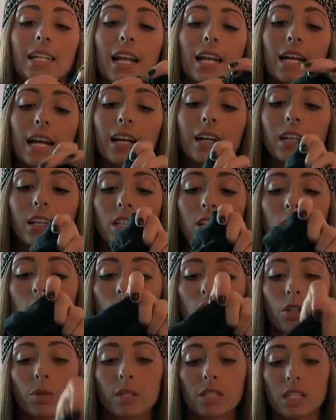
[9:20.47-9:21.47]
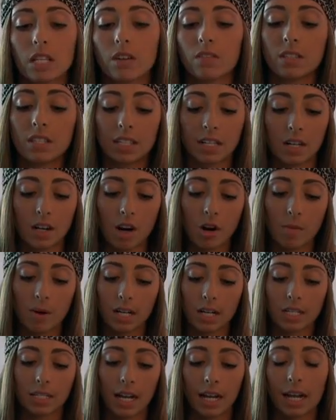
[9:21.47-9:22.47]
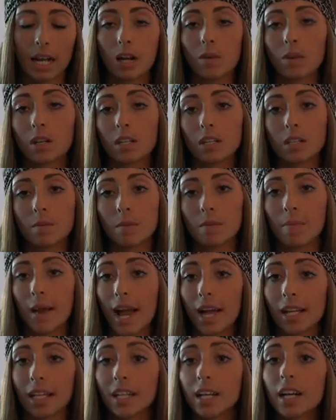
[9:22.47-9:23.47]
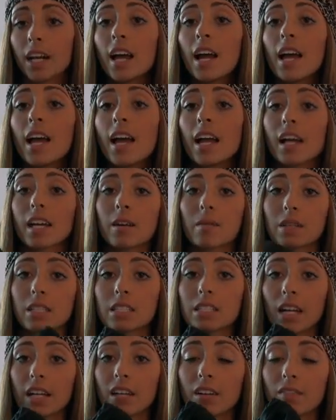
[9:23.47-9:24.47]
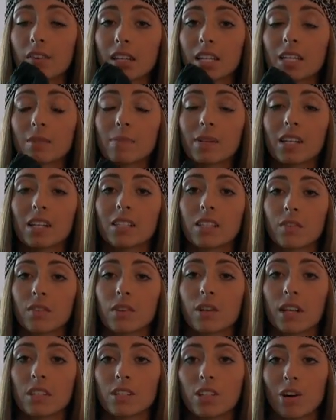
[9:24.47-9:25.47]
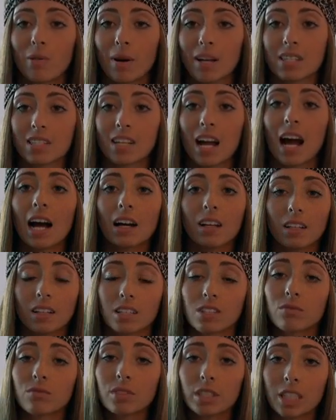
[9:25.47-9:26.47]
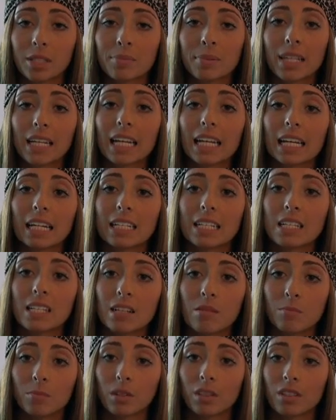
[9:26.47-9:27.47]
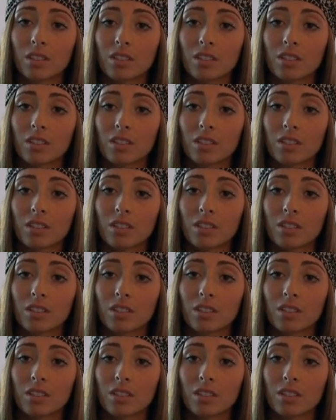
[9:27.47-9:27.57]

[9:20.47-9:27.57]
And I got it in a 2 instead of a 0 because I kind of wanted it to be baggier. And I'm excited for this because if you guys know my style, it's really plain and simple.